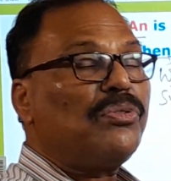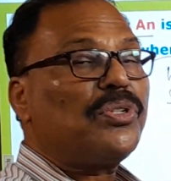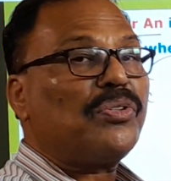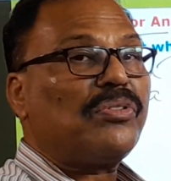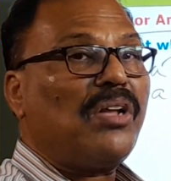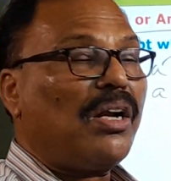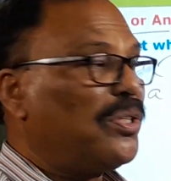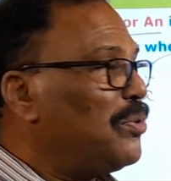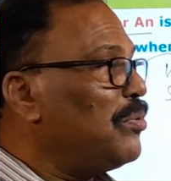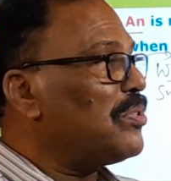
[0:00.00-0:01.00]
you should
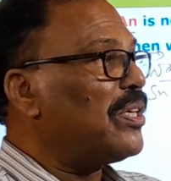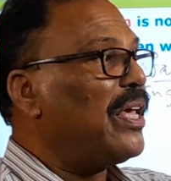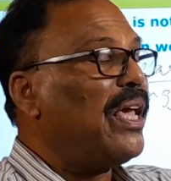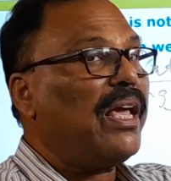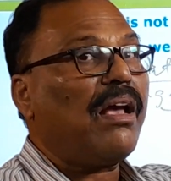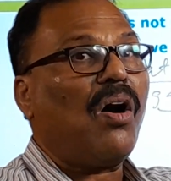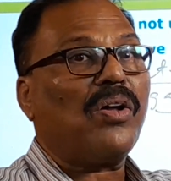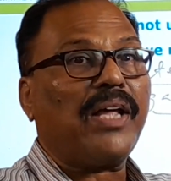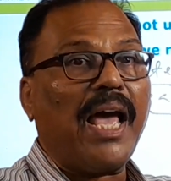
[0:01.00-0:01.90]
not use a or